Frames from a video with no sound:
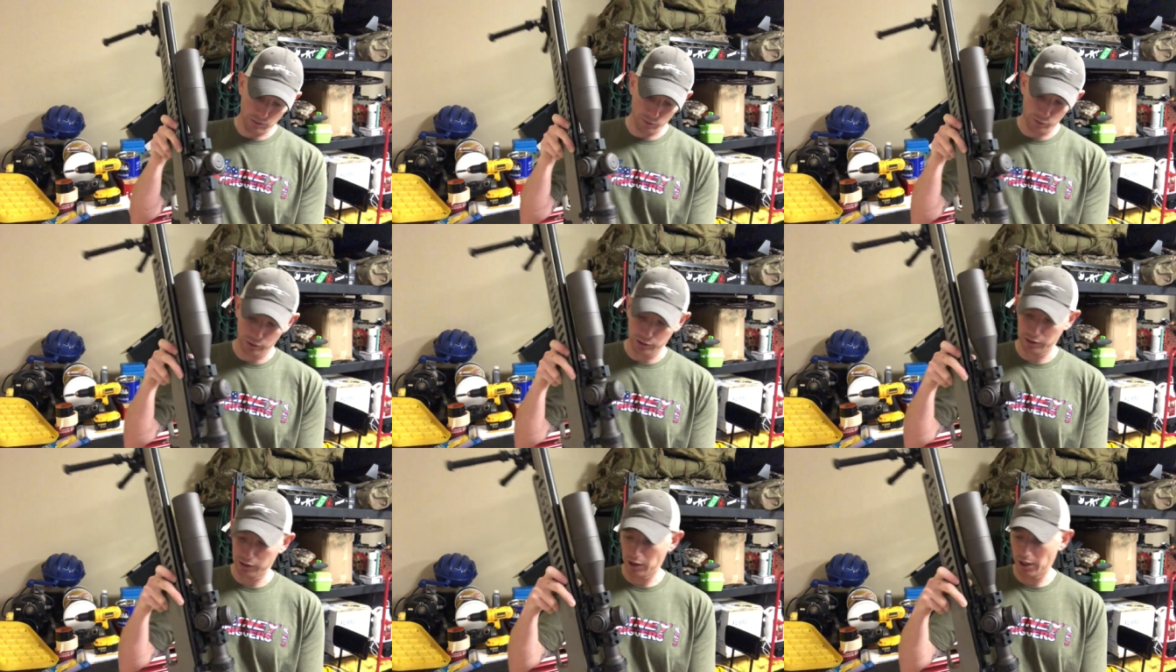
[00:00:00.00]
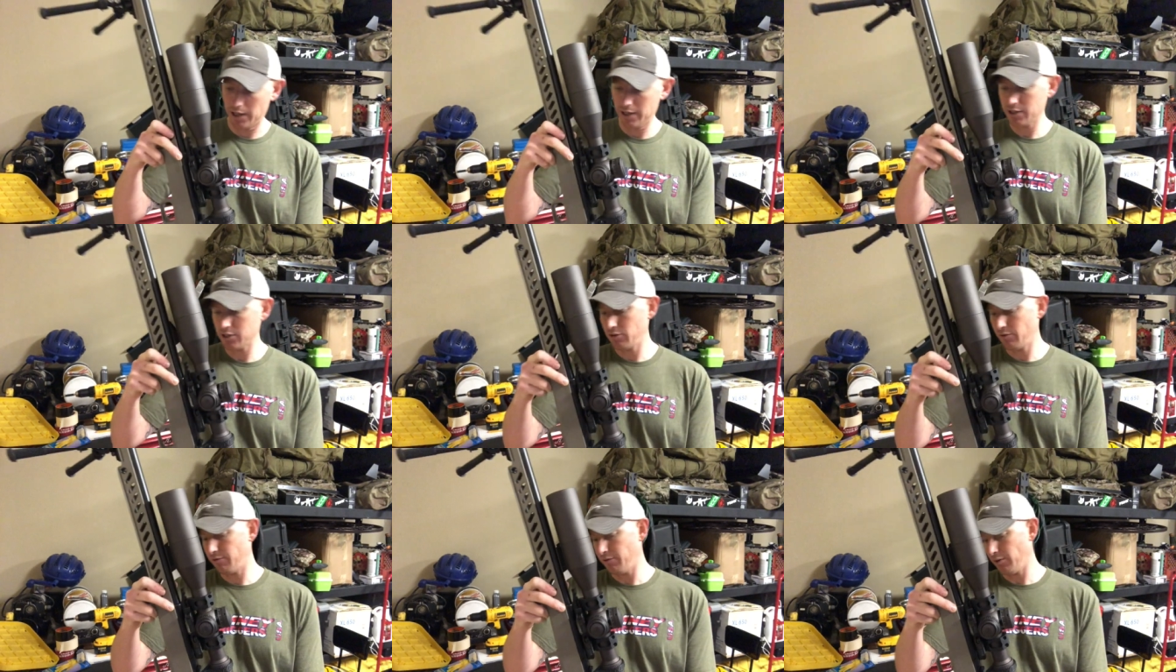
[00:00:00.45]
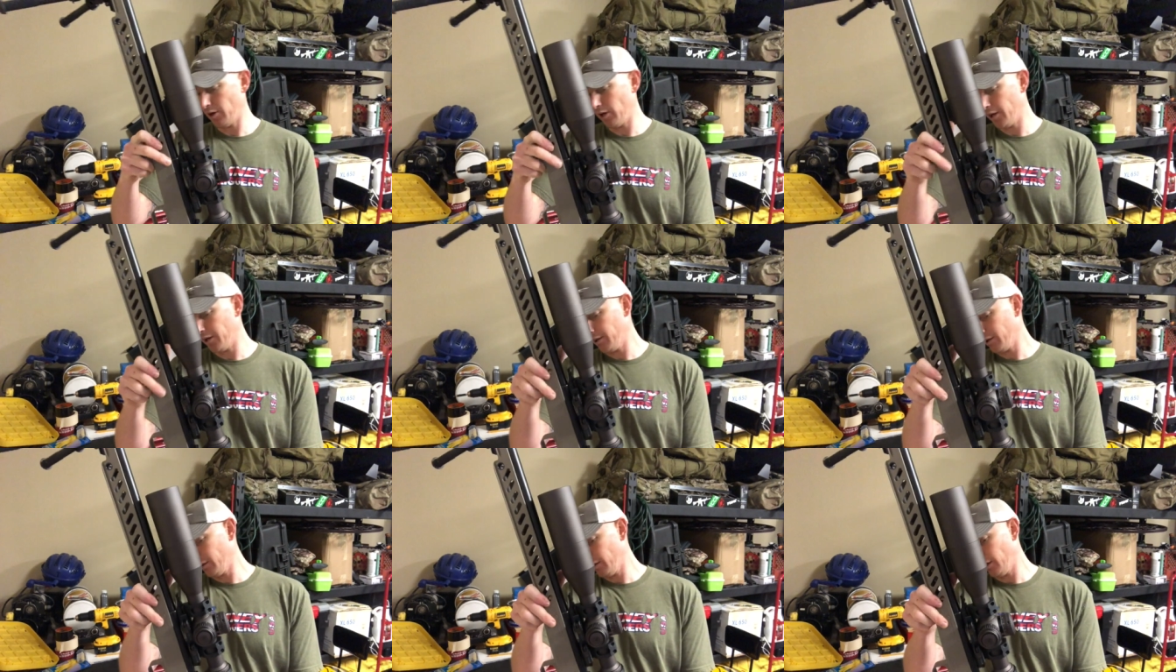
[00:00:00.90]
would like to
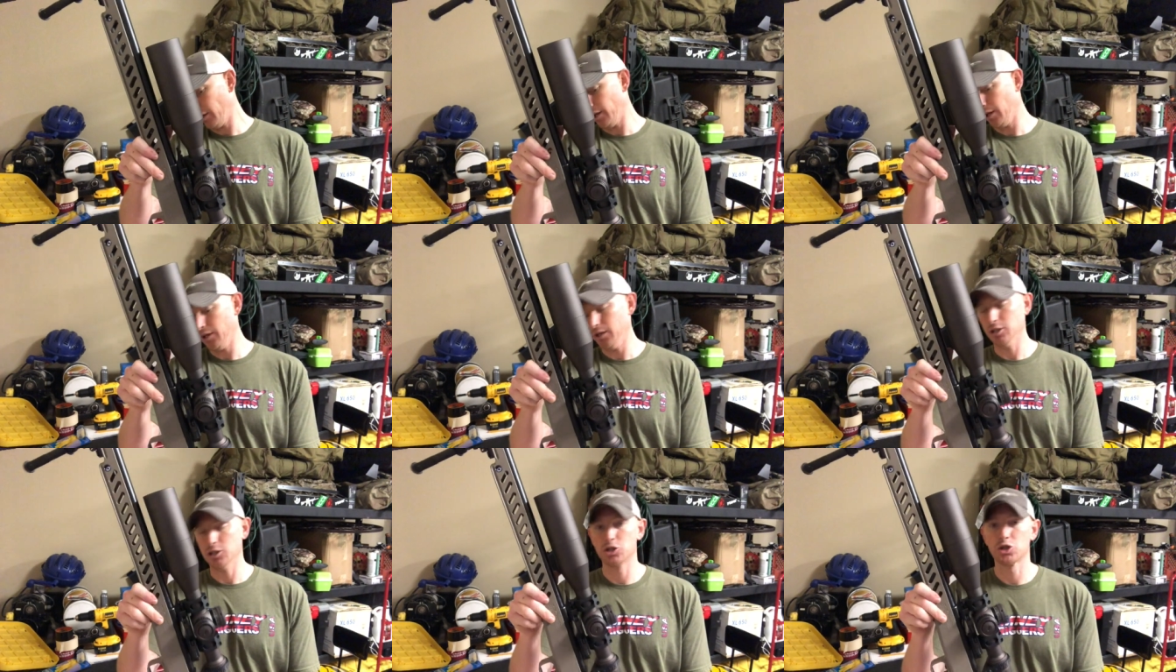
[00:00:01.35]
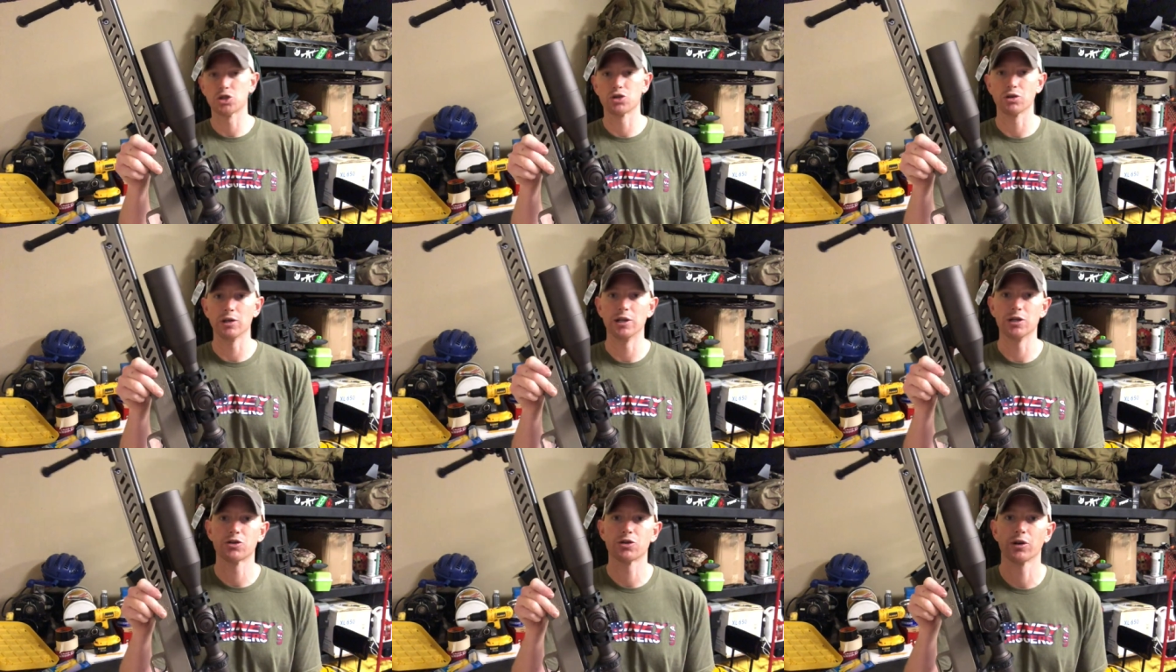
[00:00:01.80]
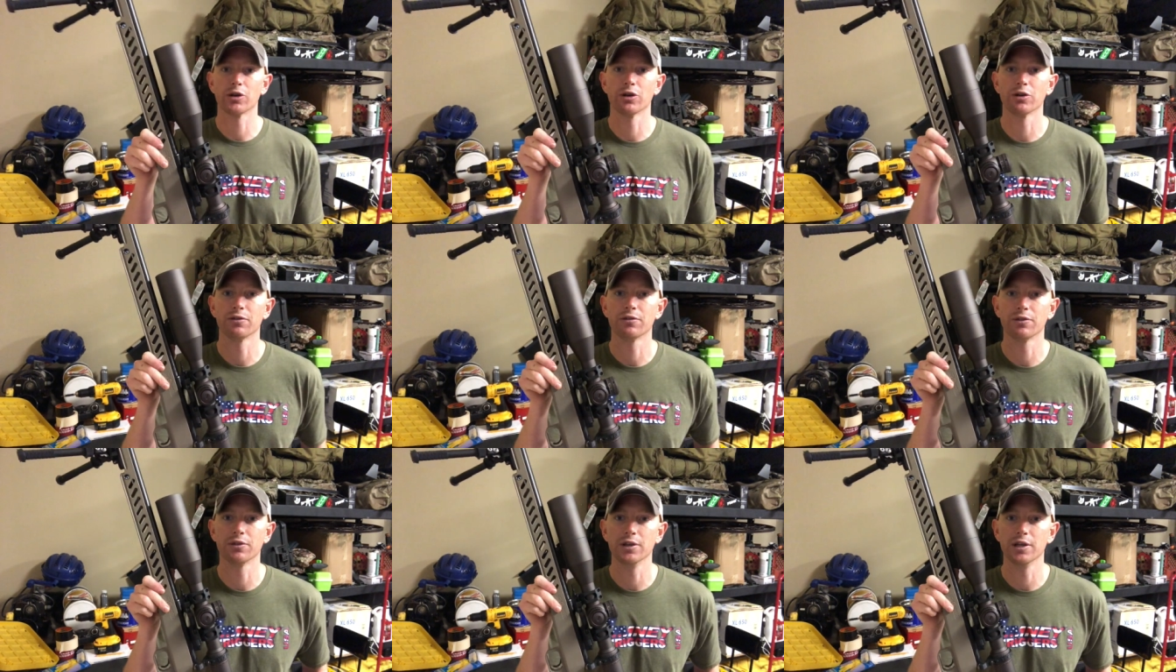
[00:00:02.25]
find a straight trigger
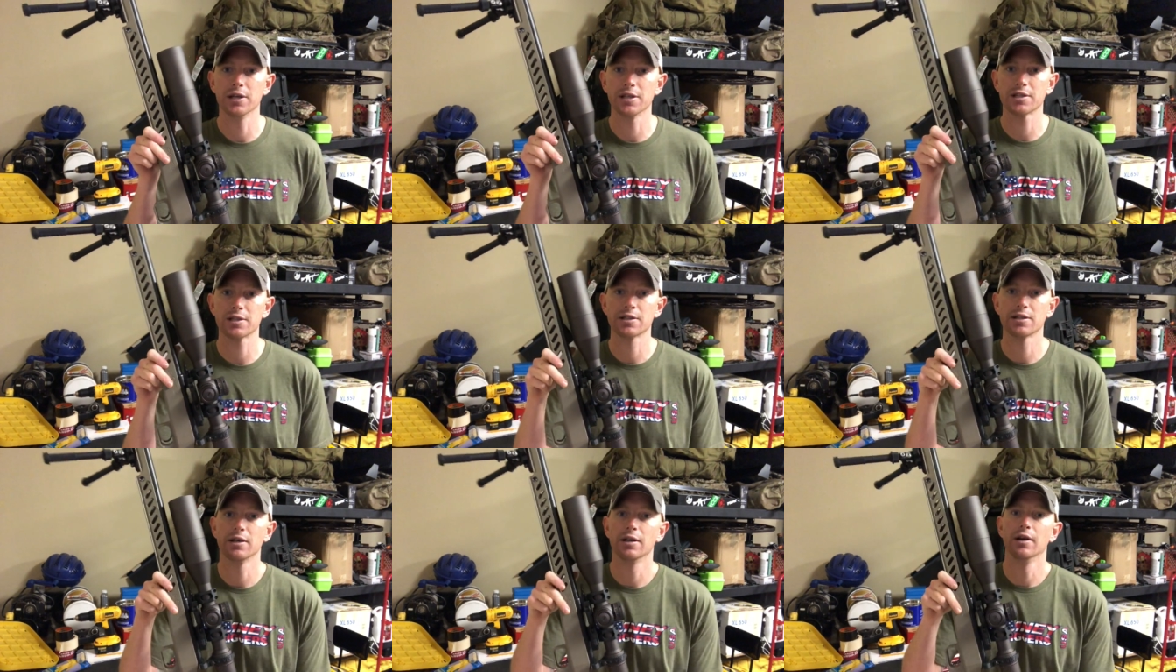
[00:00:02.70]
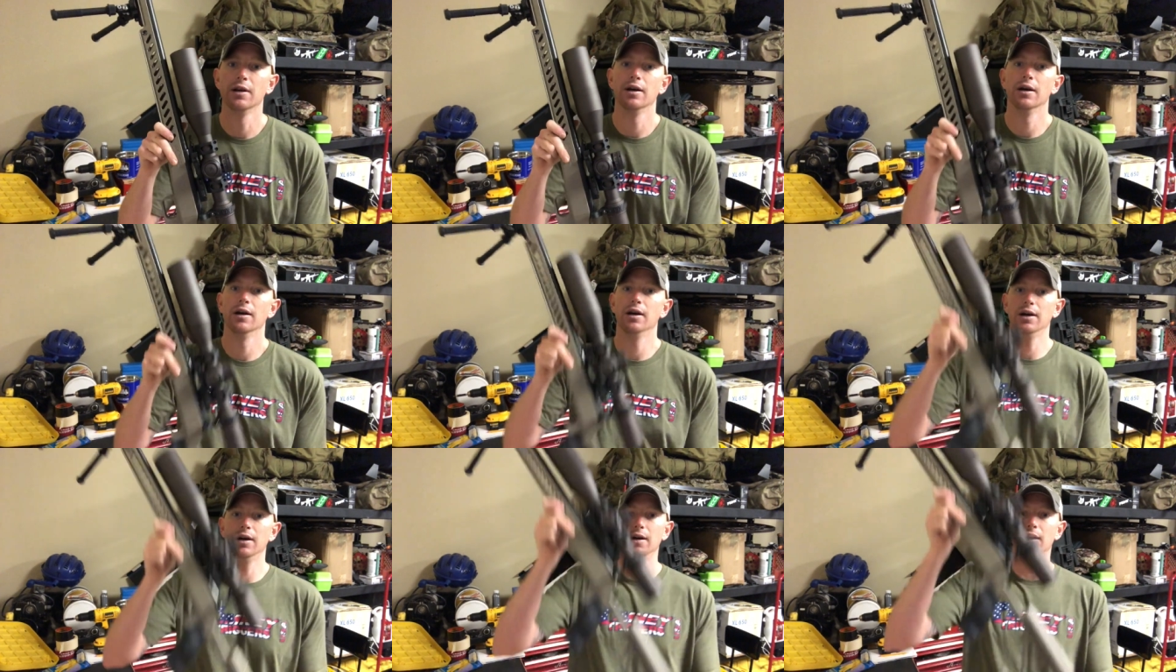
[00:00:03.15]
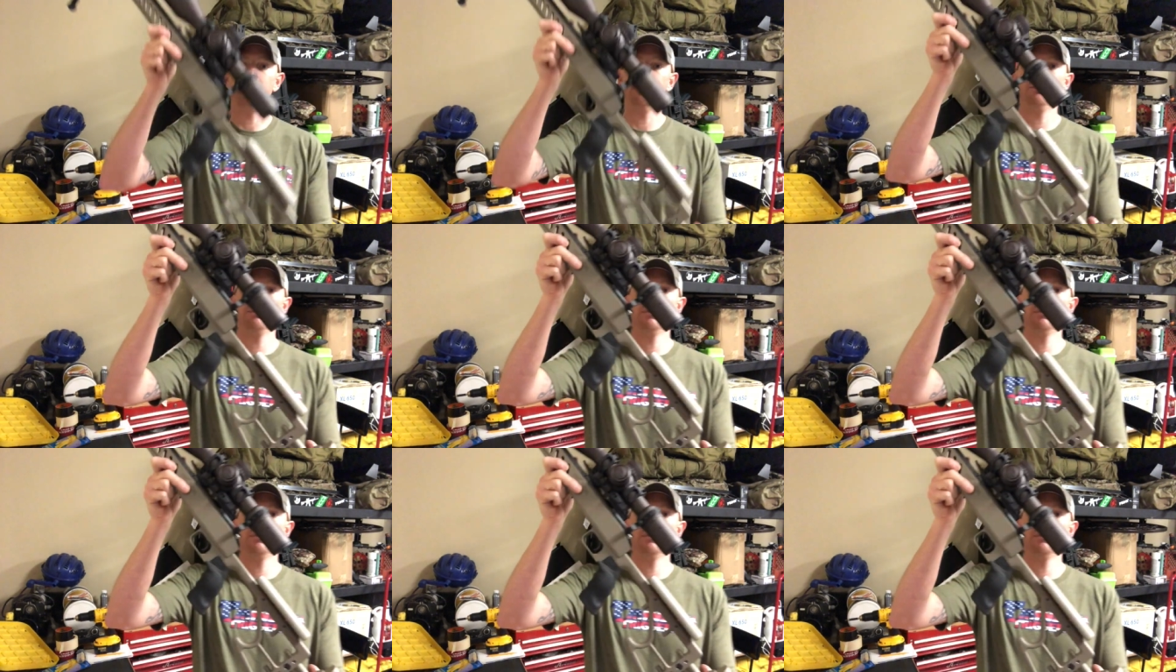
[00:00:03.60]
for this. As